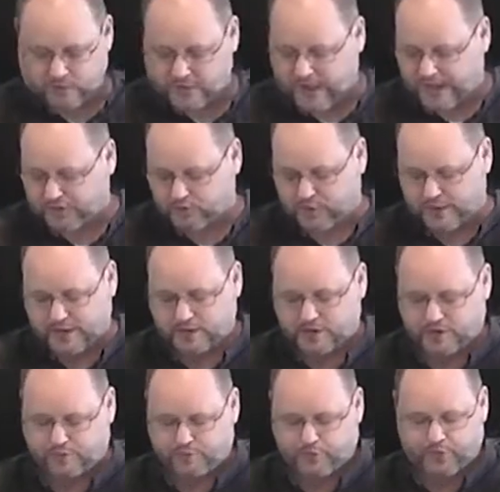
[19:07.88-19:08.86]
last week
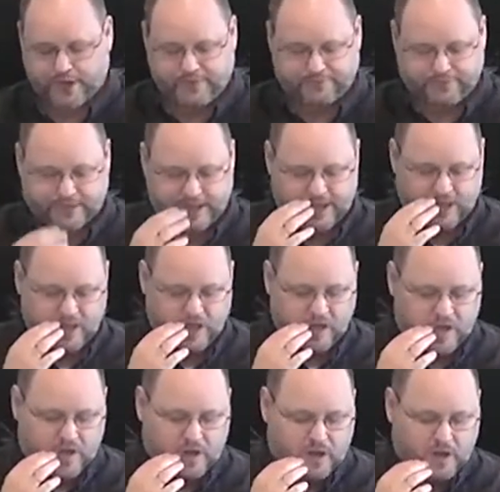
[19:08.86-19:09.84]
just briefly
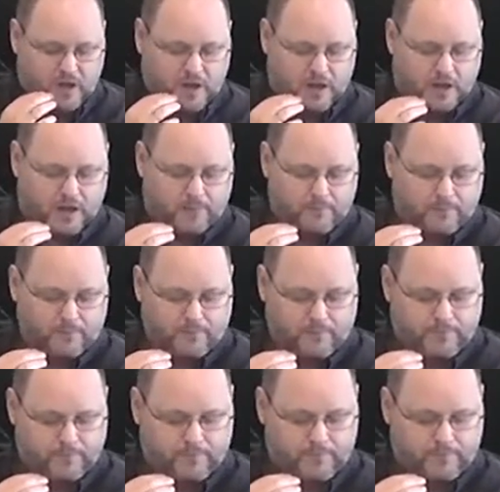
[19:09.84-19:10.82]
um,
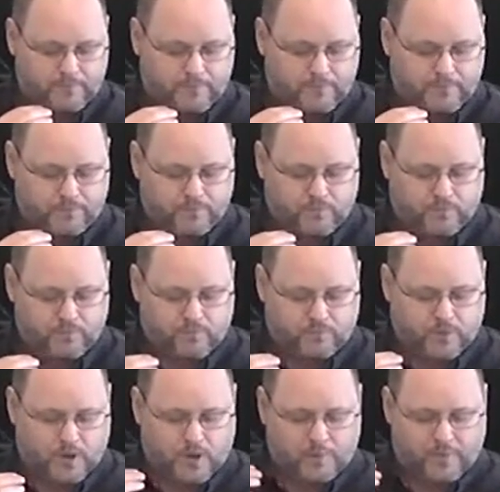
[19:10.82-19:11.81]

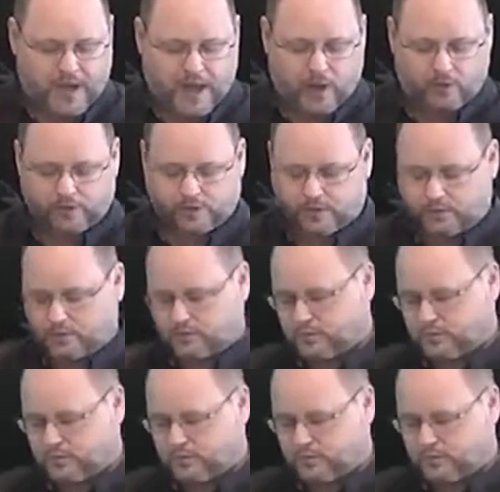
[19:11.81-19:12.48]
about